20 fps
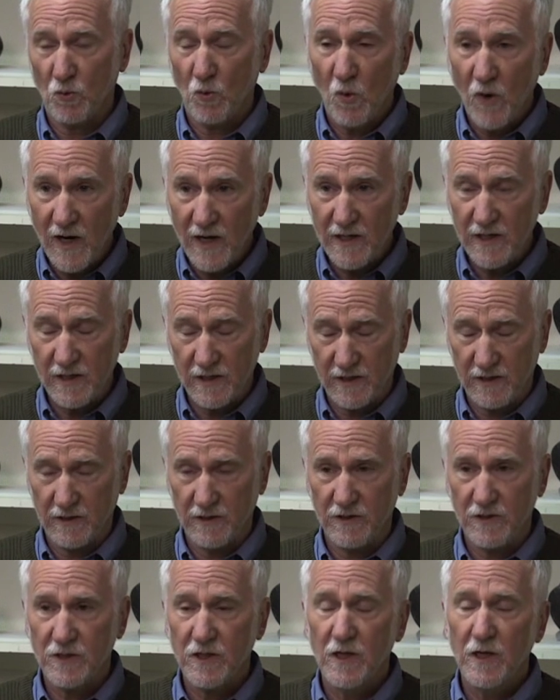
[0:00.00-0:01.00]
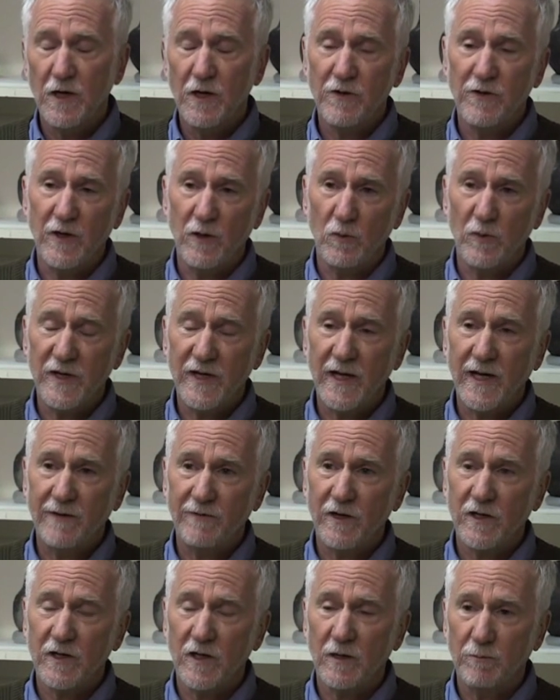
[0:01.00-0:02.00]
One is that we
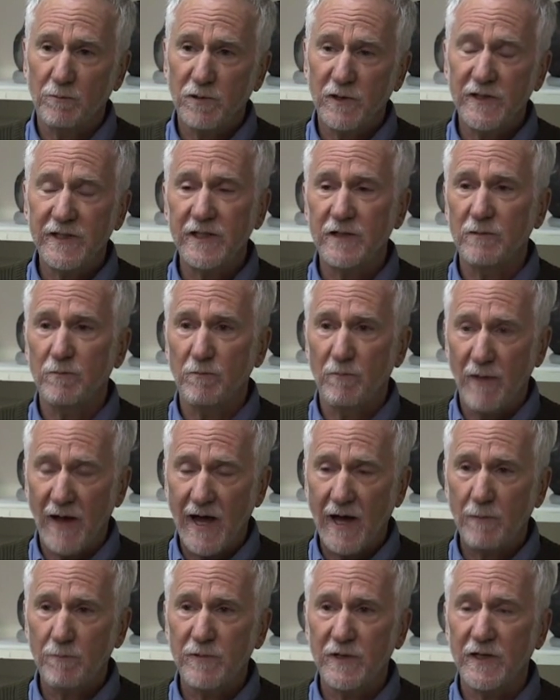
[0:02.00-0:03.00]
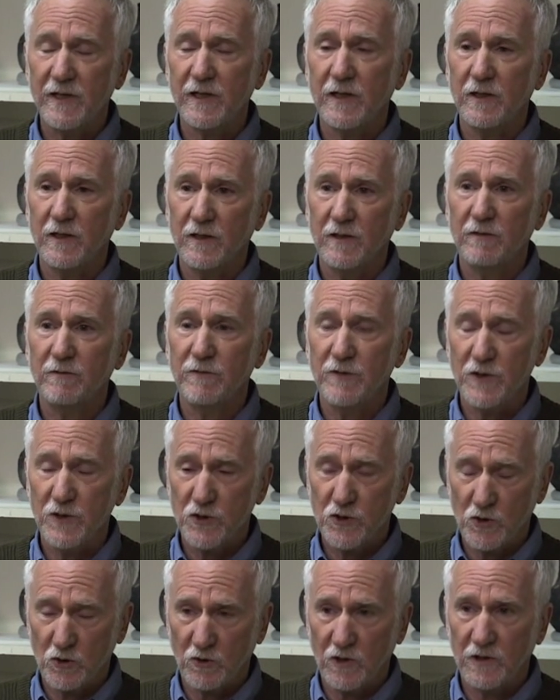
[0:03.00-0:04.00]
have a complete mapping of the
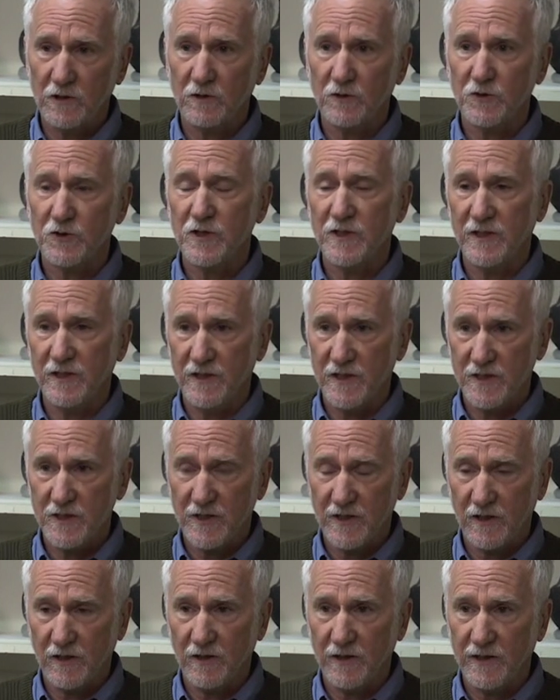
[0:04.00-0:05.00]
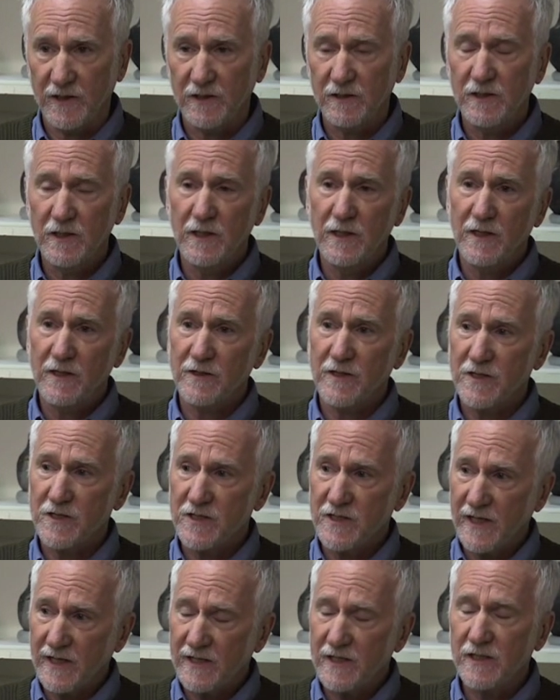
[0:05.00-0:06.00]
soils in this area. The
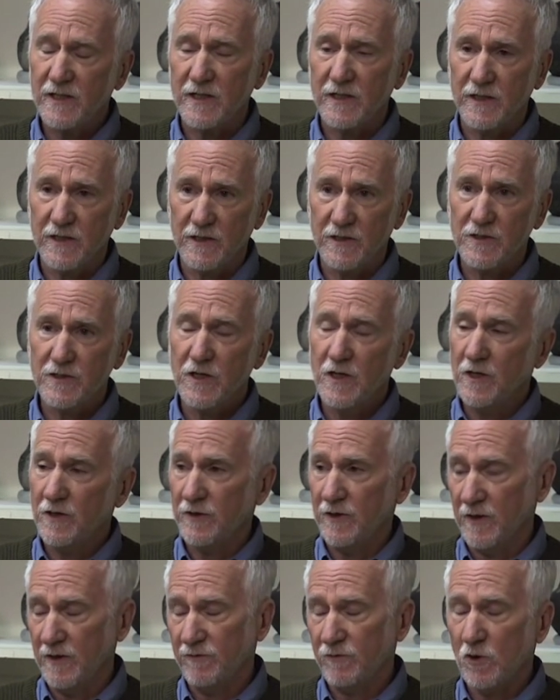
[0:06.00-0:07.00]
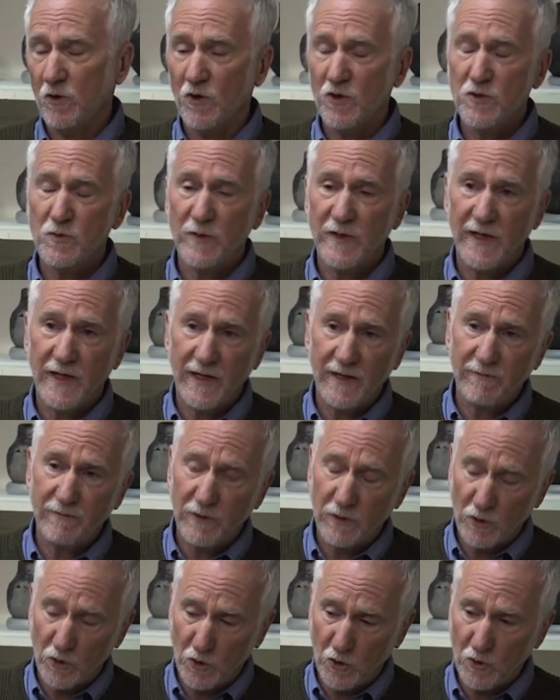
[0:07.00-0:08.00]
second is that, of course, we have
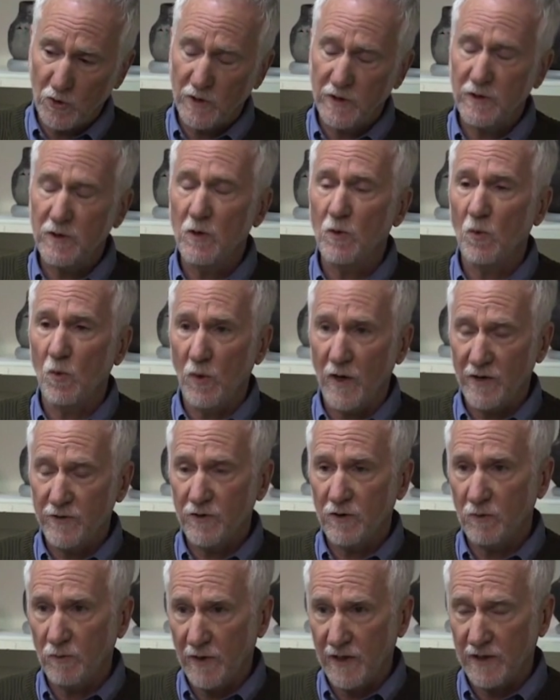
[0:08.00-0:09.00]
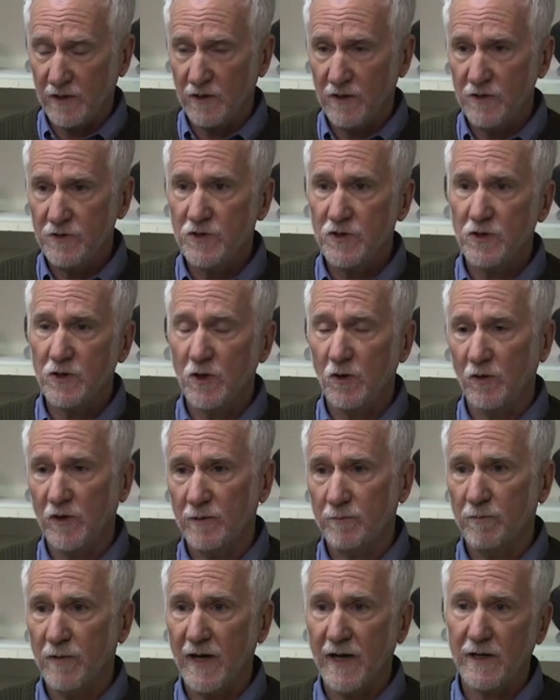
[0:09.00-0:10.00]
good weather records
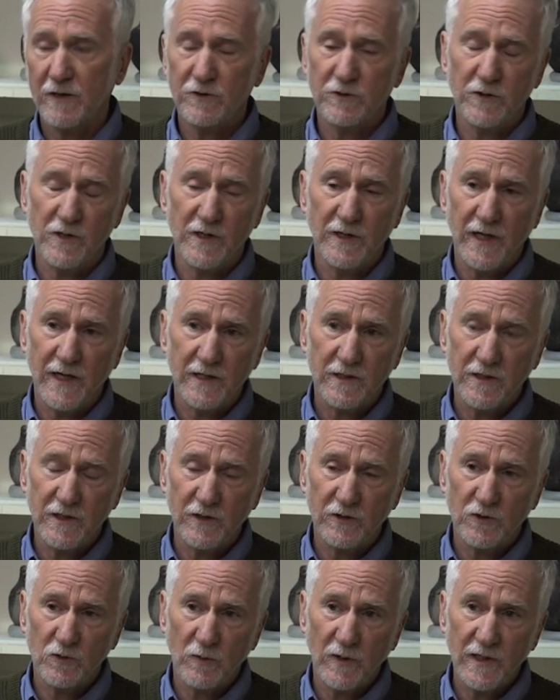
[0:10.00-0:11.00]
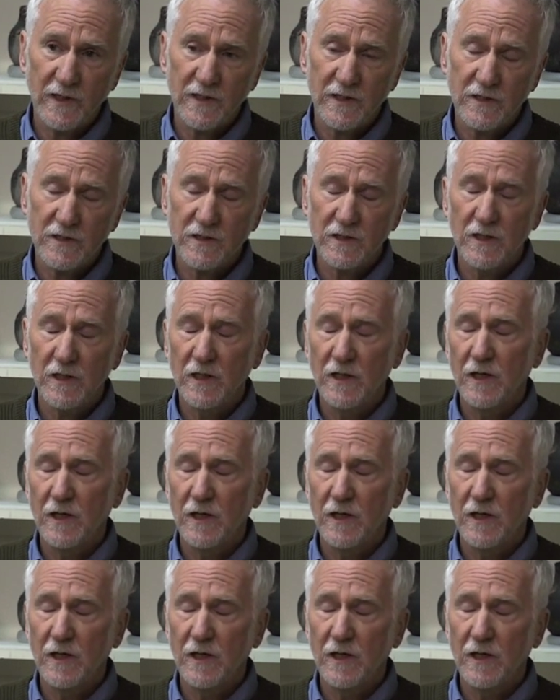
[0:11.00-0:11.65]
going back to the 1920s.